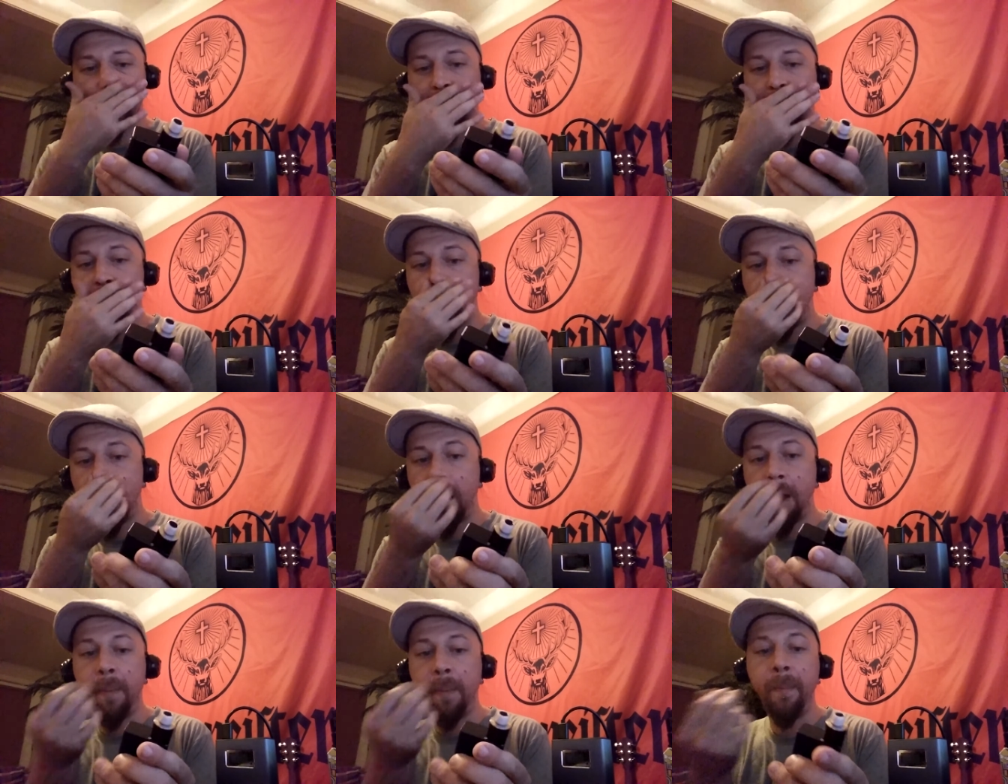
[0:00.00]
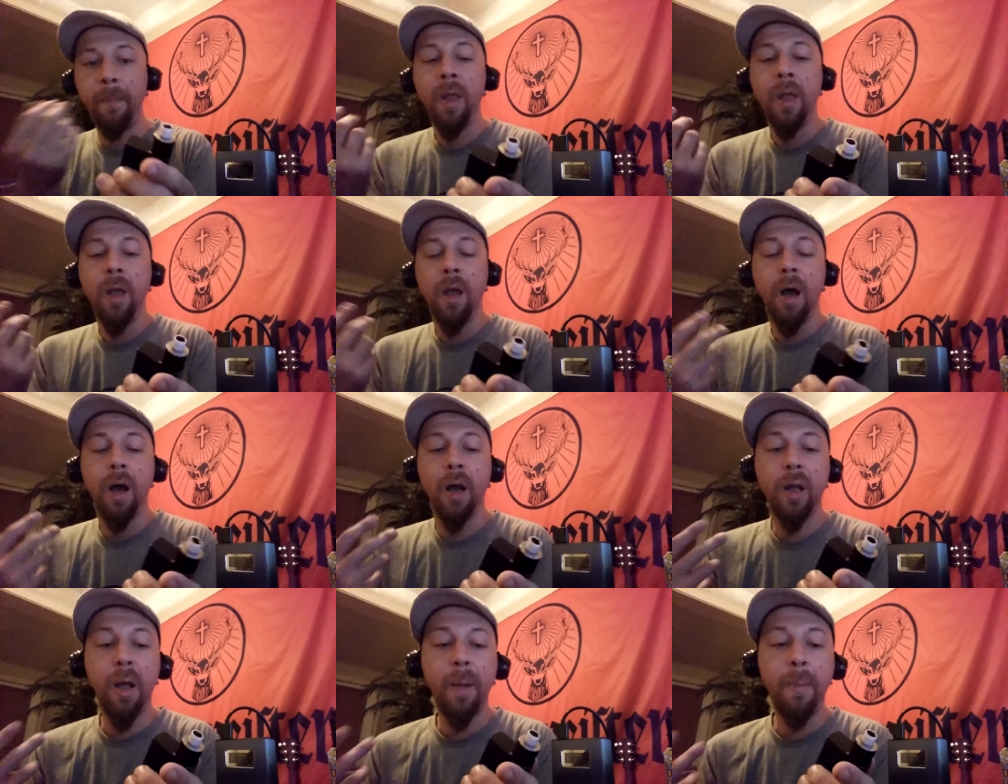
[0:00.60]

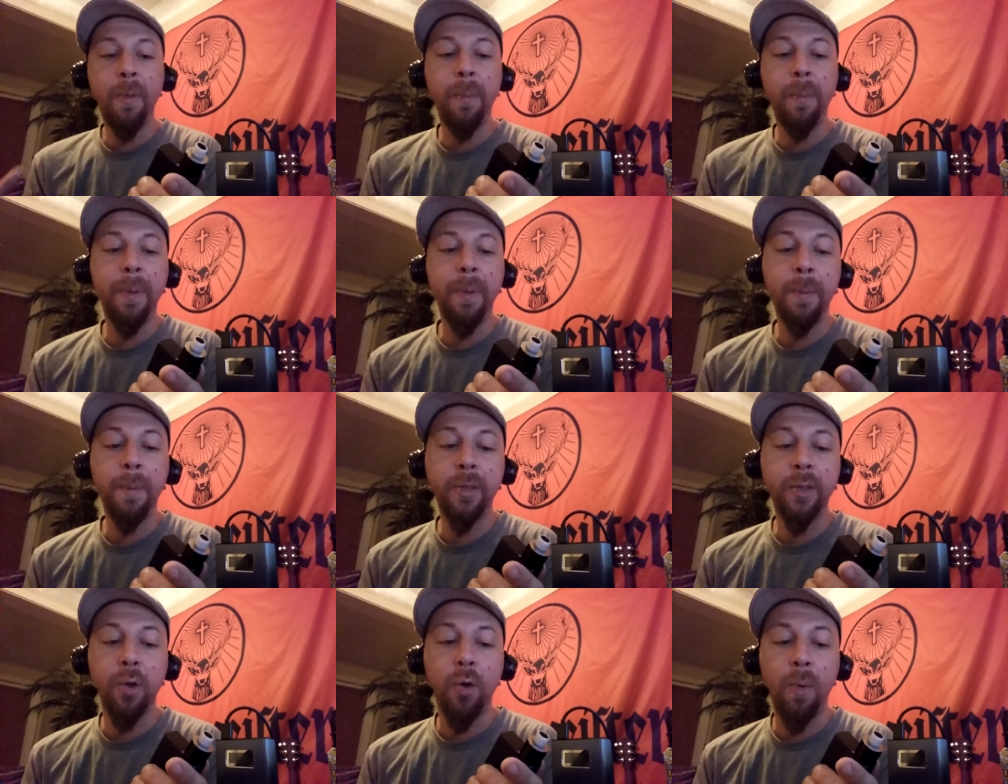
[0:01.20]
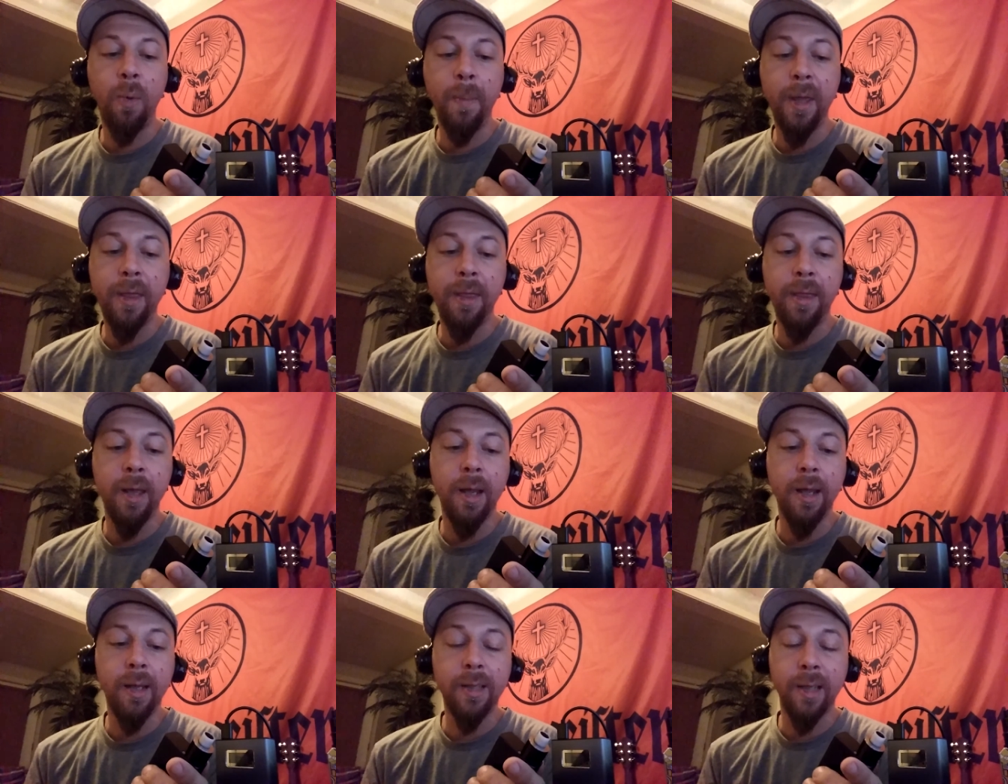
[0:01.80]
A couple people told me
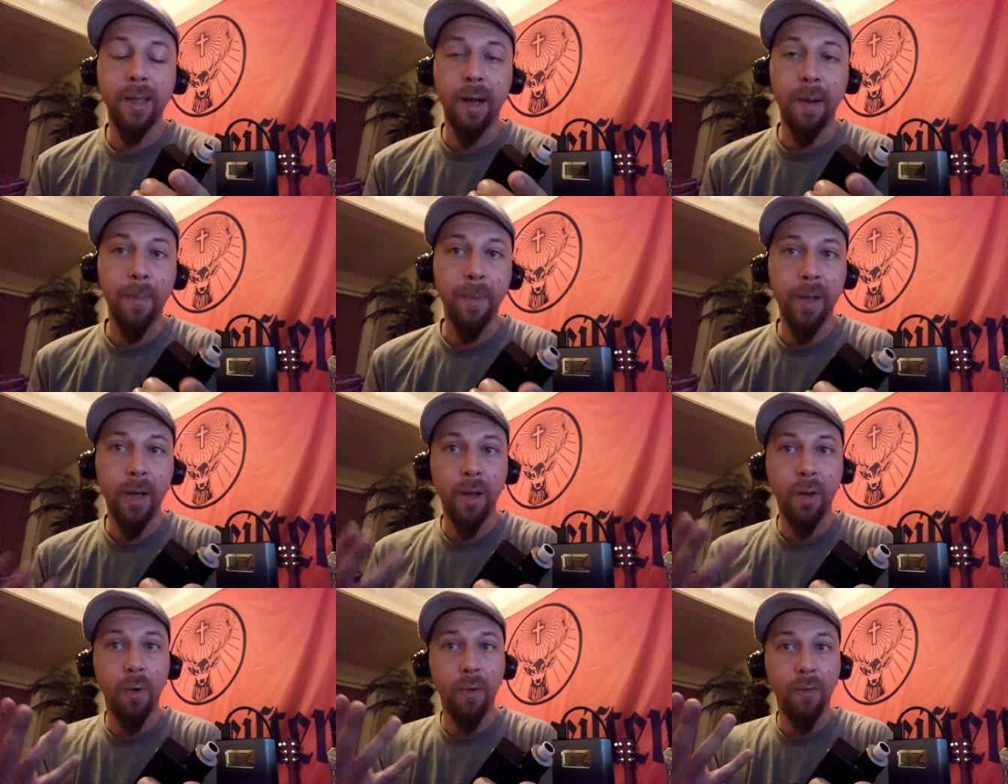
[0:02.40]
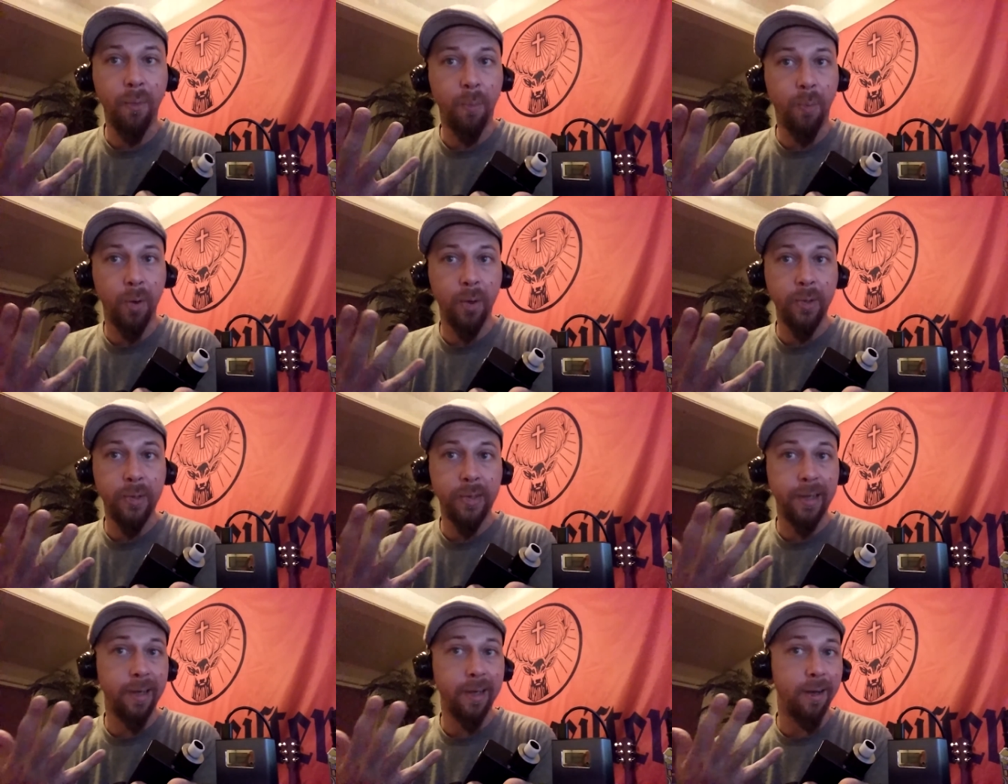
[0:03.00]
things, and I'm going to go over
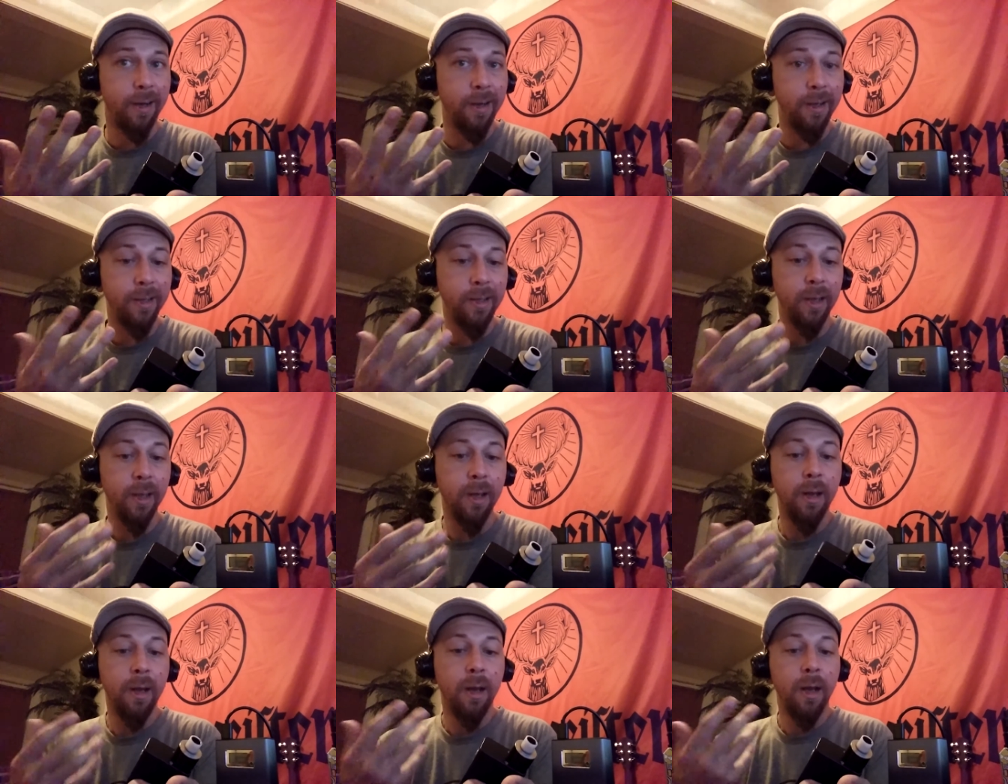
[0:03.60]
pros and cons.